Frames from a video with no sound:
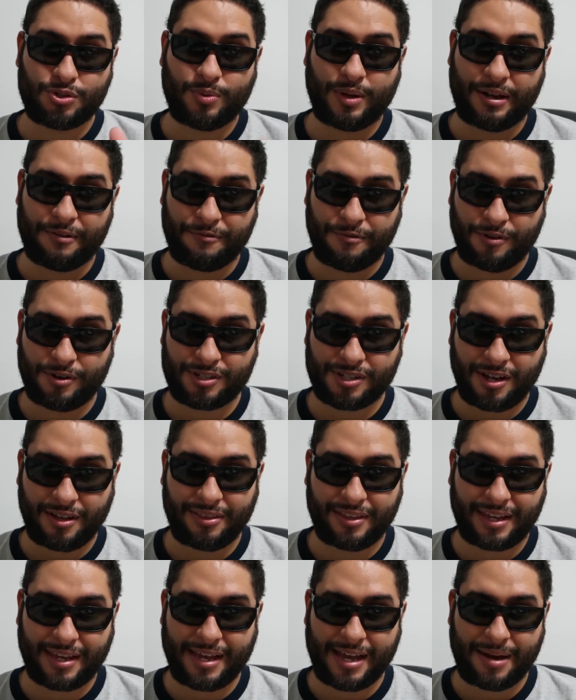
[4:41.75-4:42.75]
when I first got the
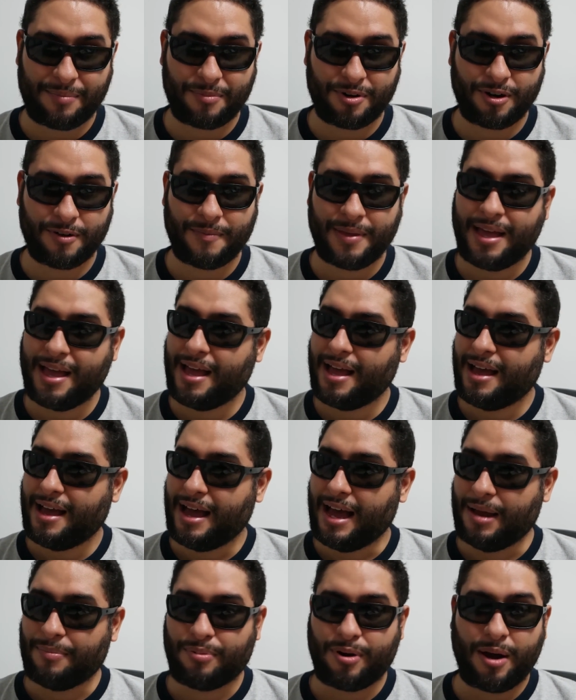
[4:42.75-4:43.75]
camera,
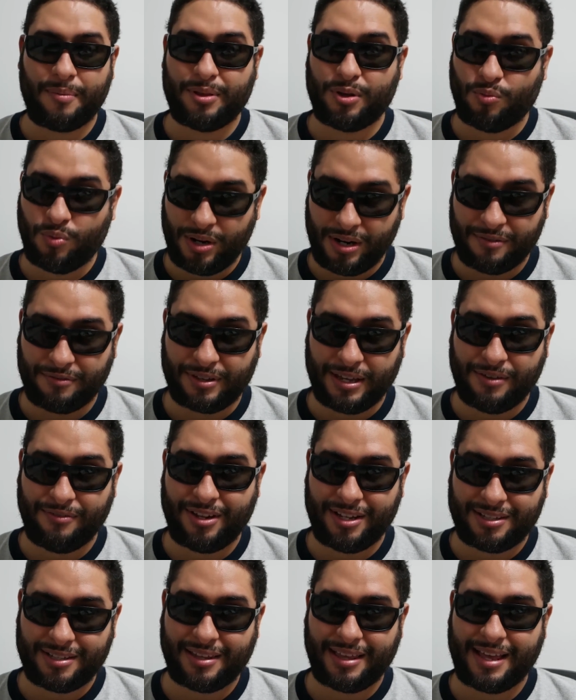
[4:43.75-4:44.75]
probably wouldn't have given
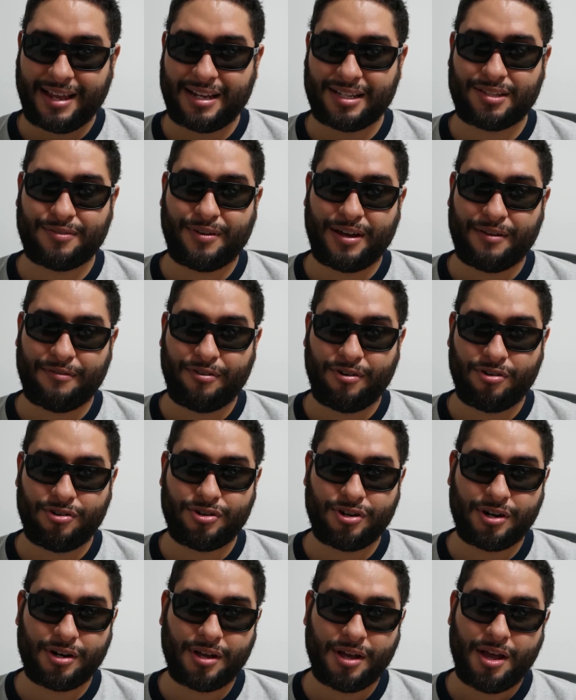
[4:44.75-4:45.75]
it to the
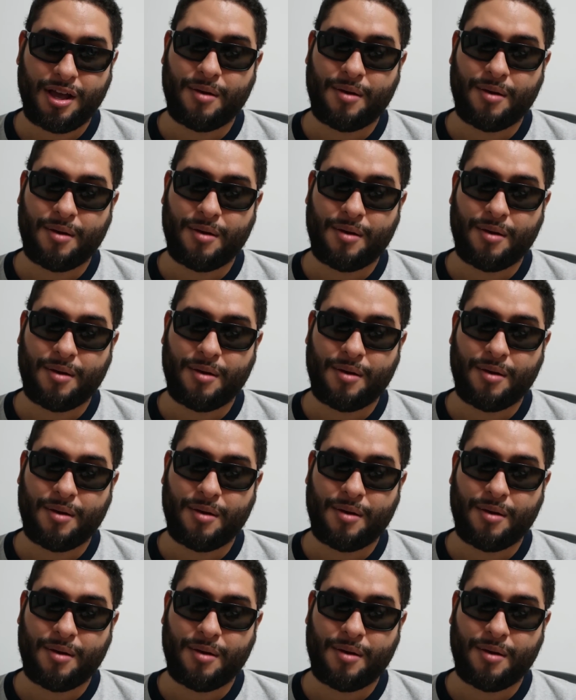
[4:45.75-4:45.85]
NX500,